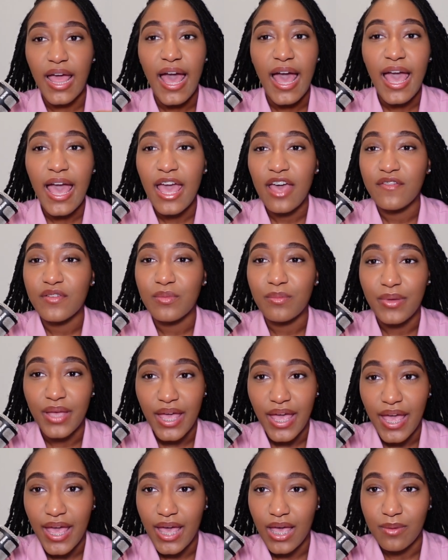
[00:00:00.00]
I have a
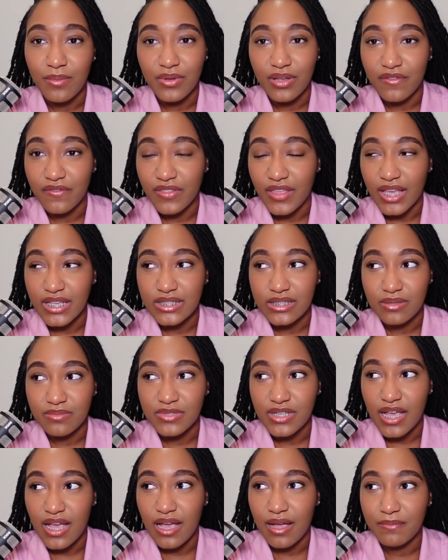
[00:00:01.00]
bad habit of that
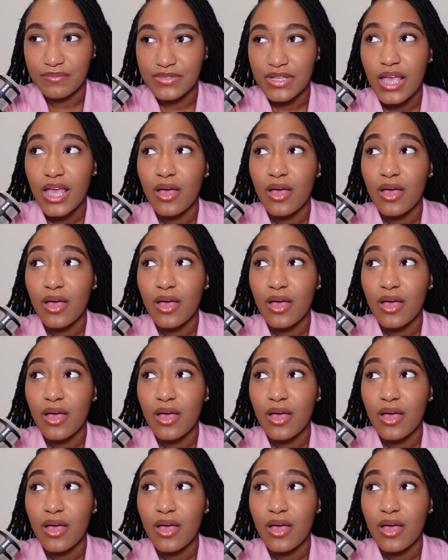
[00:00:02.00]
sometimes,